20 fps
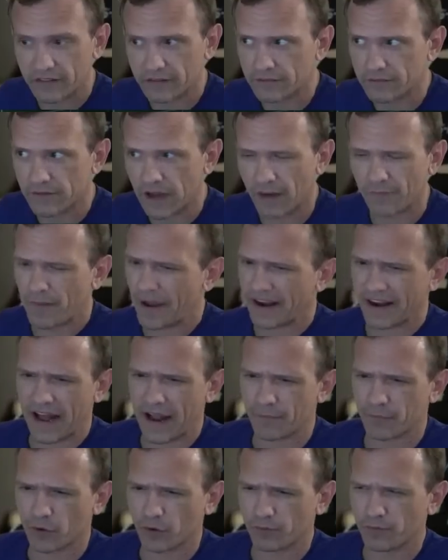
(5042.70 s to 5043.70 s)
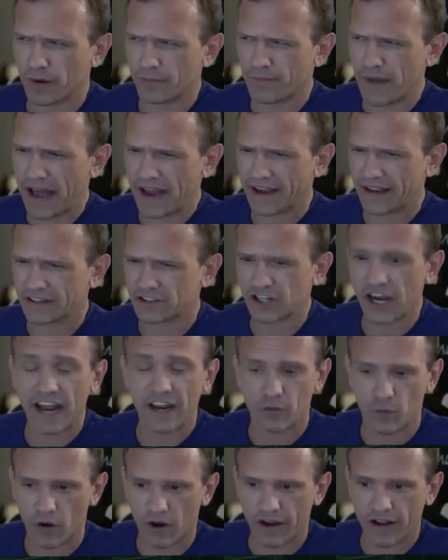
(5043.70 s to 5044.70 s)
not back in April, but back in
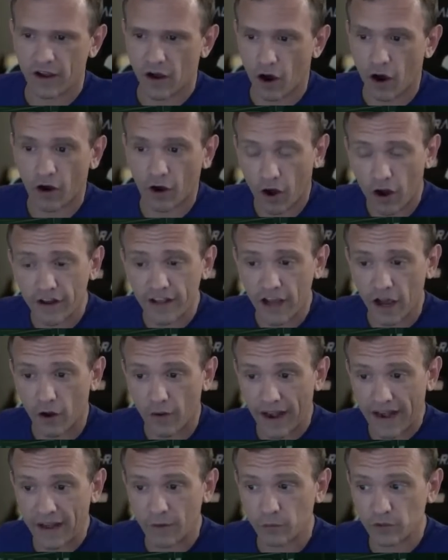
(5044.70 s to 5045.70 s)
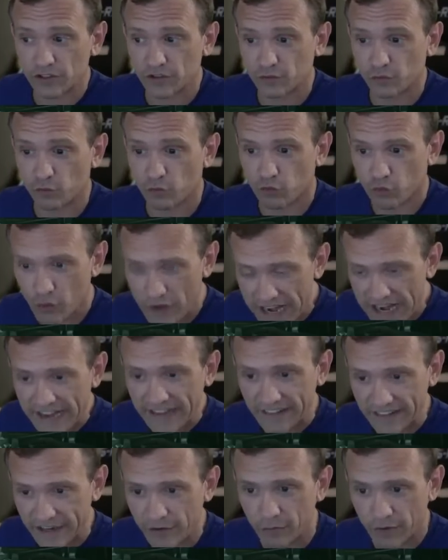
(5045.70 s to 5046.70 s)
January on audio, and it was
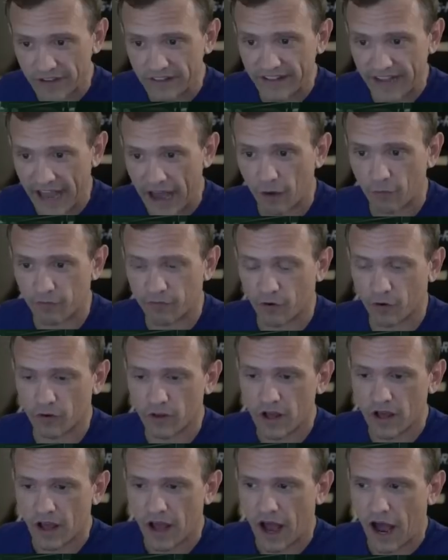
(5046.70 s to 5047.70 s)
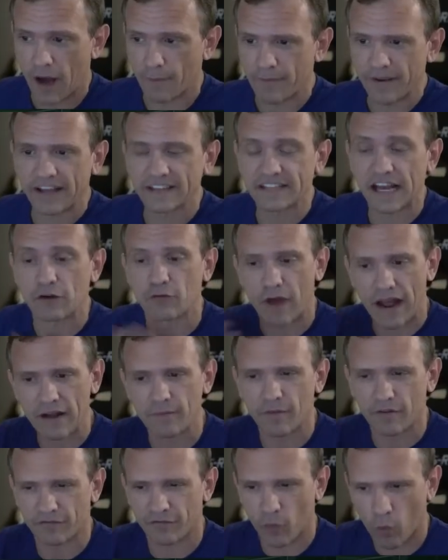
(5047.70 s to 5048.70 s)
really, really helpful because I'd read
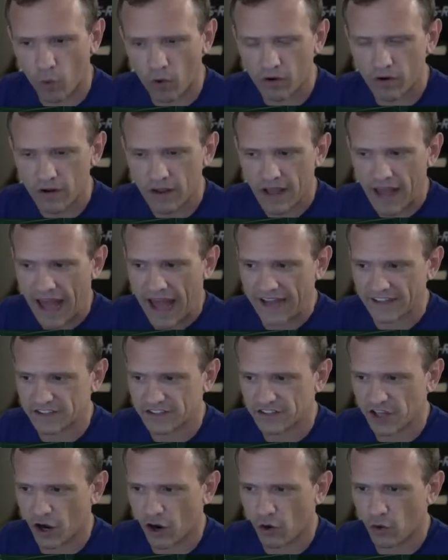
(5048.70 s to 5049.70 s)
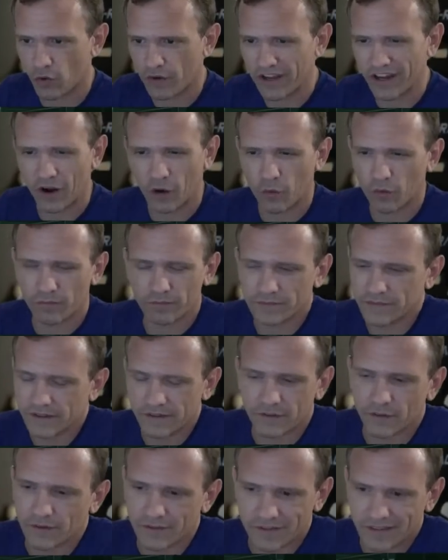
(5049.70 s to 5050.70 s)
it before, and so you know.
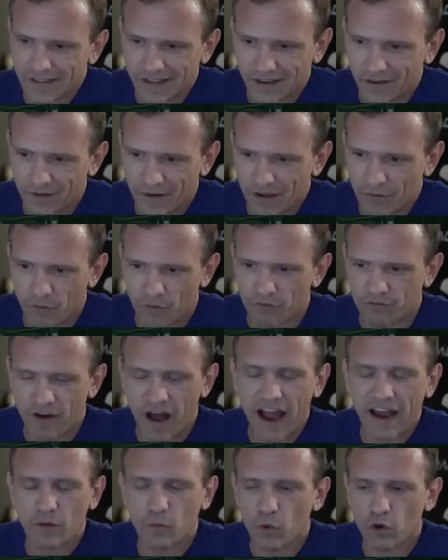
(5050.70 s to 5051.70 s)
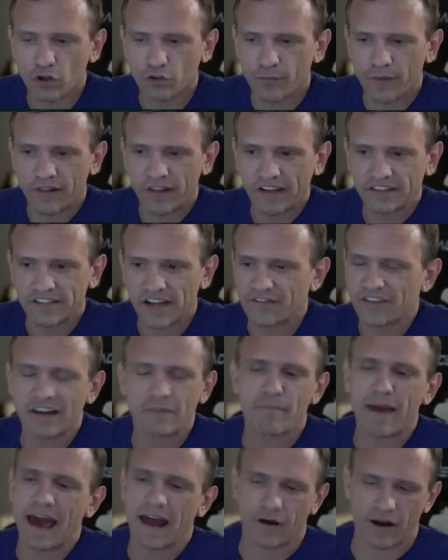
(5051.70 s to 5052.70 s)
Fine world building stuff. It
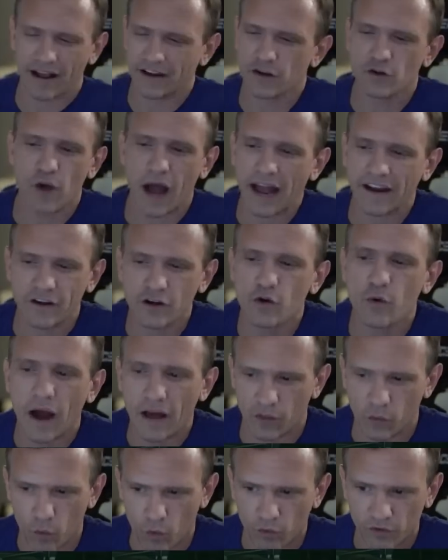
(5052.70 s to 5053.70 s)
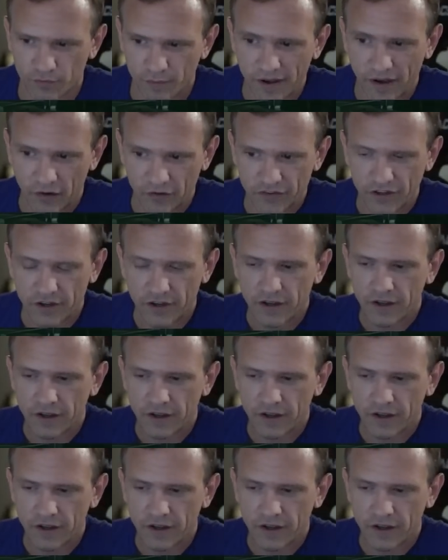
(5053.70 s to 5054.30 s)
didn't matter. I knew how the world was built.